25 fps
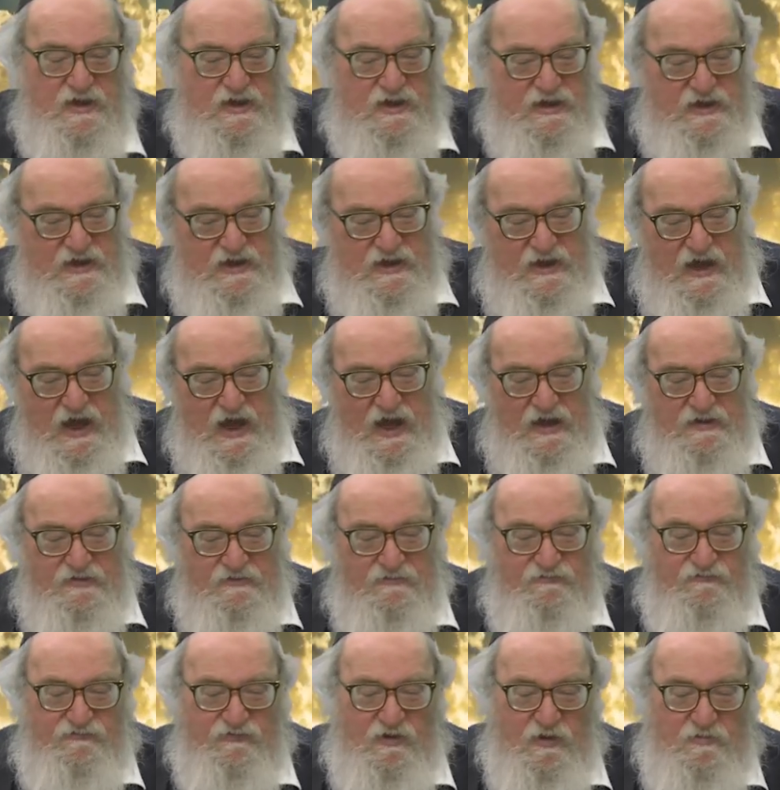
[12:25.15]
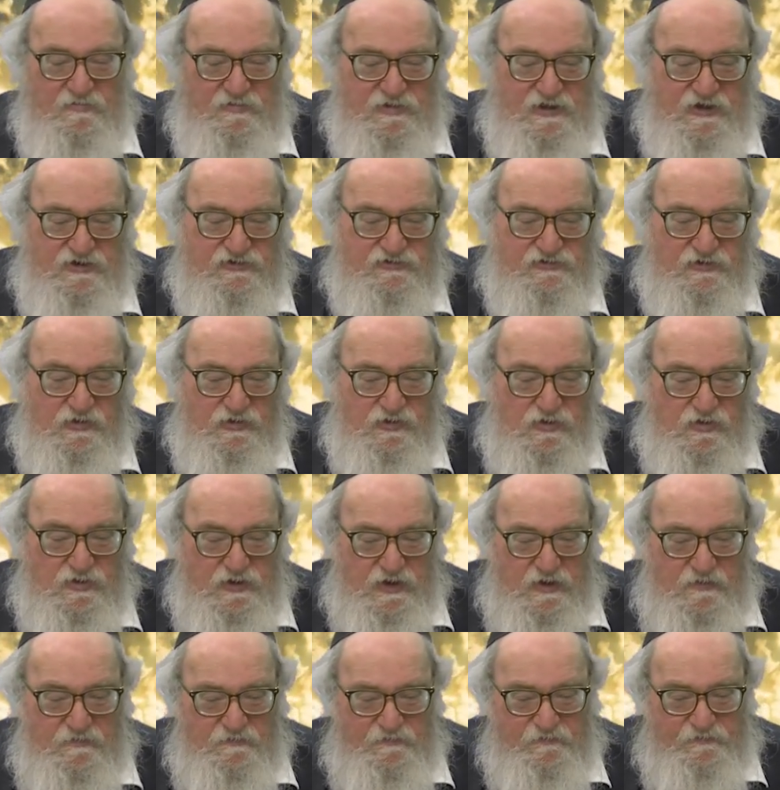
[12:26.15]
he got from the
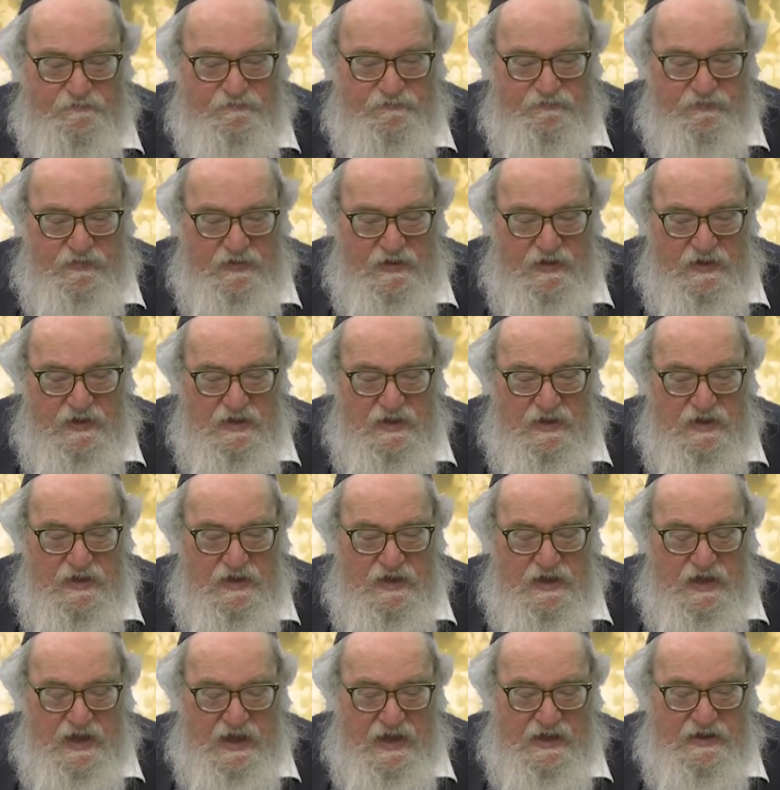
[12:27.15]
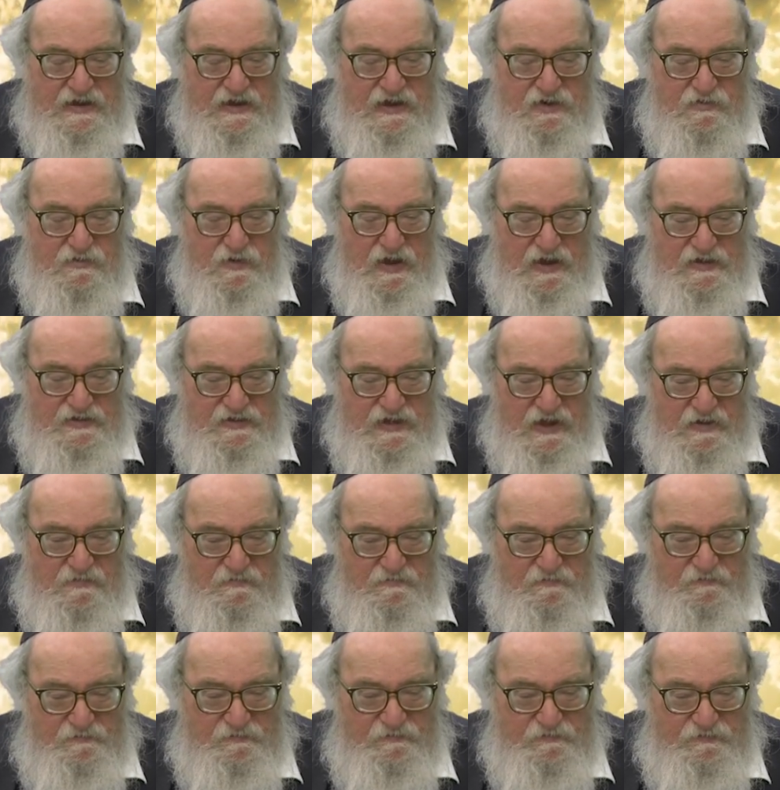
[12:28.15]
Shaluchim, and he read
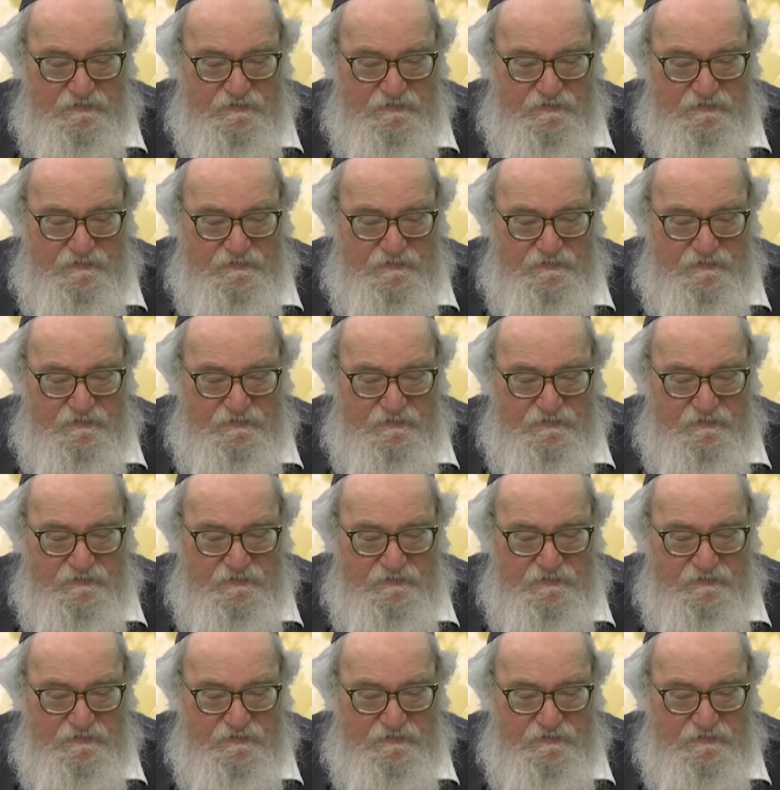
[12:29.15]
them.